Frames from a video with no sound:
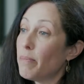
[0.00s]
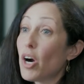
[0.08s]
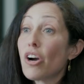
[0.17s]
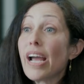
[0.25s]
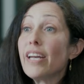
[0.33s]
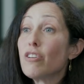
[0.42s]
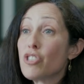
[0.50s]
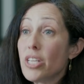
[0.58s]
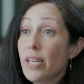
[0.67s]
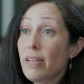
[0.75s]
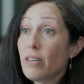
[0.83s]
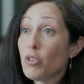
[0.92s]
Our
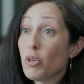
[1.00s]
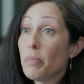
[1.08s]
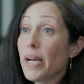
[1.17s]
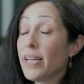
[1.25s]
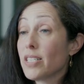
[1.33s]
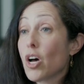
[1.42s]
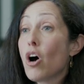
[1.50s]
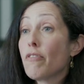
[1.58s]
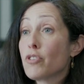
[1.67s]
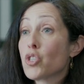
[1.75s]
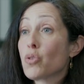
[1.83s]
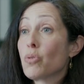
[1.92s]
energy group has
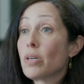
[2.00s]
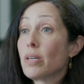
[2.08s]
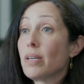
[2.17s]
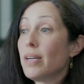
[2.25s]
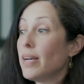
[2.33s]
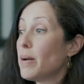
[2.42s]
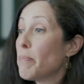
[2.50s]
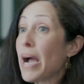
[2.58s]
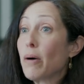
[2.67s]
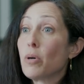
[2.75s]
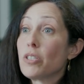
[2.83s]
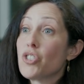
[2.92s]
offshore
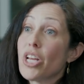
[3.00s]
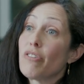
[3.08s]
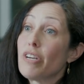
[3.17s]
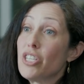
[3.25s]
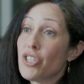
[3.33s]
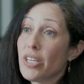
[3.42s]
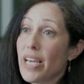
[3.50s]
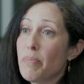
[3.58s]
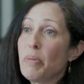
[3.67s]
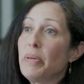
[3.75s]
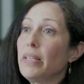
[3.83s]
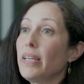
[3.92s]
power generation
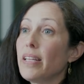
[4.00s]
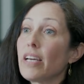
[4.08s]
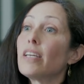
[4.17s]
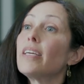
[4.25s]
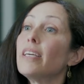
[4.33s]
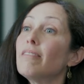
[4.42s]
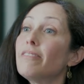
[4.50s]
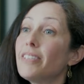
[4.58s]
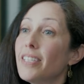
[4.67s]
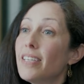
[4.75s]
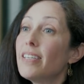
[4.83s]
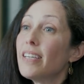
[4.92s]
capability that could give
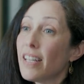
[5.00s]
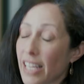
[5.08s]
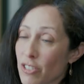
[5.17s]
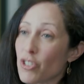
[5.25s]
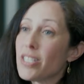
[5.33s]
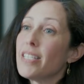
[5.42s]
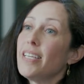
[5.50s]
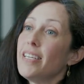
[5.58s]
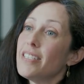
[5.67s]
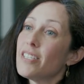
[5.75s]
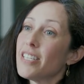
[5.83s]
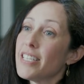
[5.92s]

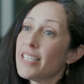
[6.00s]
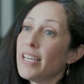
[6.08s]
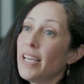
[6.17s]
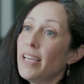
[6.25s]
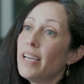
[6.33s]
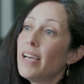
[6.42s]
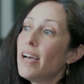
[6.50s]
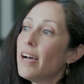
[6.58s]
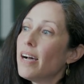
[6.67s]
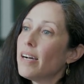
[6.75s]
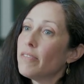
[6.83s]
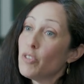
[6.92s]
electricity to the city
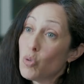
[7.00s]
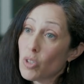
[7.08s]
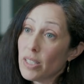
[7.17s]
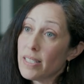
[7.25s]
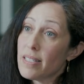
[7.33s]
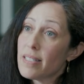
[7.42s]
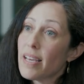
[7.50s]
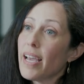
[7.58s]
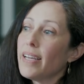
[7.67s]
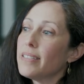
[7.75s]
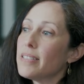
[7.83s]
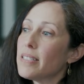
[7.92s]
of New Orleans.
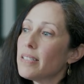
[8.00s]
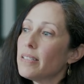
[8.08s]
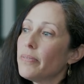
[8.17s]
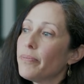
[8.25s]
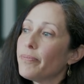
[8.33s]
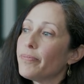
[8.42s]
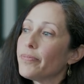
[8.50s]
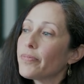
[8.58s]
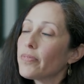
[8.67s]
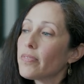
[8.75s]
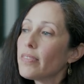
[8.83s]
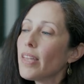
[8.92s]
And
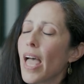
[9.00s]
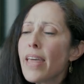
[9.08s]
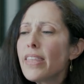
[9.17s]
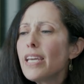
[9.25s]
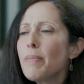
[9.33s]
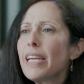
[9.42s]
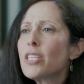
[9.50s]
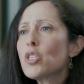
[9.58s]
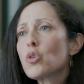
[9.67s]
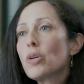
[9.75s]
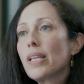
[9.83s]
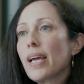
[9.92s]
I think about a
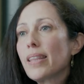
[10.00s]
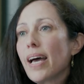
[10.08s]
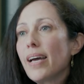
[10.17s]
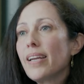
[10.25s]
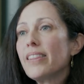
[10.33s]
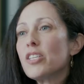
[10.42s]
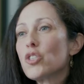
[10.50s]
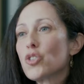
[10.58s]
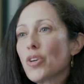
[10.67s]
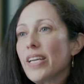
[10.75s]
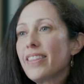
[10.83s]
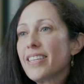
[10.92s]
story like that and the
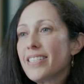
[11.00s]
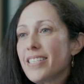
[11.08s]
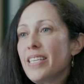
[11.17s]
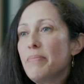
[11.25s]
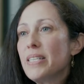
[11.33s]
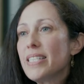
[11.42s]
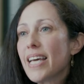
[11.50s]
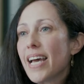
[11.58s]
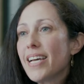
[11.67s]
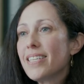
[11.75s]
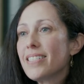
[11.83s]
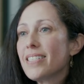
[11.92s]
strength that Siemens
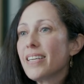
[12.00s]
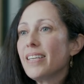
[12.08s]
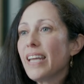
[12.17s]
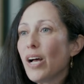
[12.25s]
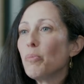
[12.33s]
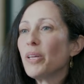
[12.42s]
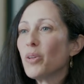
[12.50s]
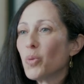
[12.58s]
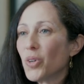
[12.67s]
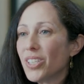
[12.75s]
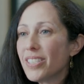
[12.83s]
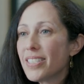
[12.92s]
has in helping the
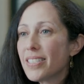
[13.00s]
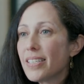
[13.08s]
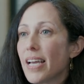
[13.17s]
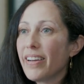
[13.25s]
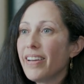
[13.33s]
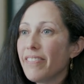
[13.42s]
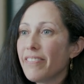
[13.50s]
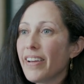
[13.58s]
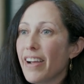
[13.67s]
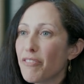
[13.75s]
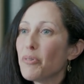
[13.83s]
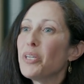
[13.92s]
world. If
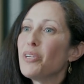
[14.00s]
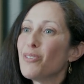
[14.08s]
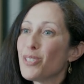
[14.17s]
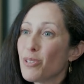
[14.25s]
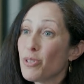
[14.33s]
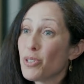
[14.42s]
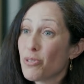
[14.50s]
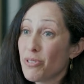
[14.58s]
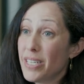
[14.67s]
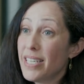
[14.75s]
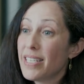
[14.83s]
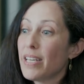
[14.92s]
everyone knows those
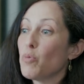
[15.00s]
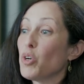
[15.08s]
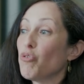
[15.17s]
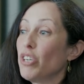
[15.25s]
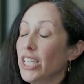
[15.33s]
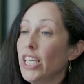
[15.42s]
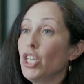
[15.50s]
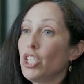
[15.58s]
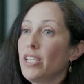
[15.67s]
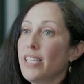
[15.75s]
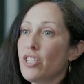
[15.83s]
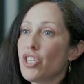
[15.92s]
stories and we're really
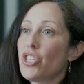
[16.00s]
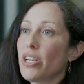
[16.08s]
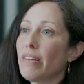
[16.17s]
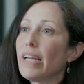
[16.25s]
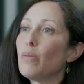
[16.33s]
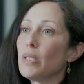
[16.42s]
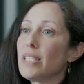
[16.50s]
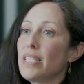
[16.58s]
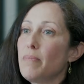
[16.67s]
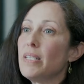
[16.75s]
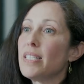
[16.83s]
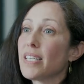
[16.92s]
good at sharing what
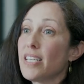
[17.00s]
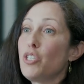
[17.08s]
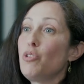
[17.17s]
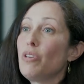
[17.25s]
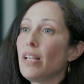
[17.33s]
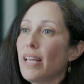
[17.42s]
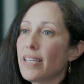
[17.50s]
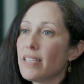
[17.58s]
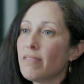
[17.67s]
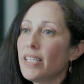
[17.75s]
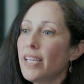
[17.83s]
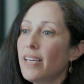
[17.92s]
Siemens can do
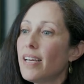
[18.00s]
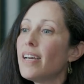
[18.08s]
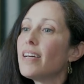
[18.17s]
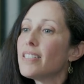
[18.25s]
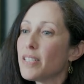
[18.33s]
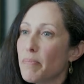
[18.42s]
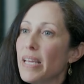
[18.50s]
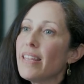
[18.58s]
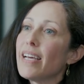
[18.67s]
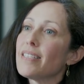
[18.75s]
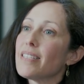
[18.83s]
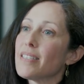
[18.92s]
collectively, to me
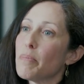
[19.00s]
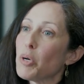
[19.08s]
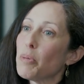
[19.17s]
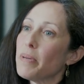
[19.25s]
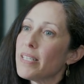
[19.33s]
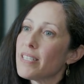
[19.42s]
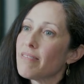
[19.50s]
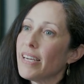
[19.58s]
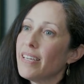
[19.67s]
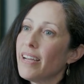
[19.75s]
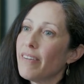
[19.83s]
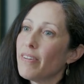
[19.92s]
that's the purpose, right?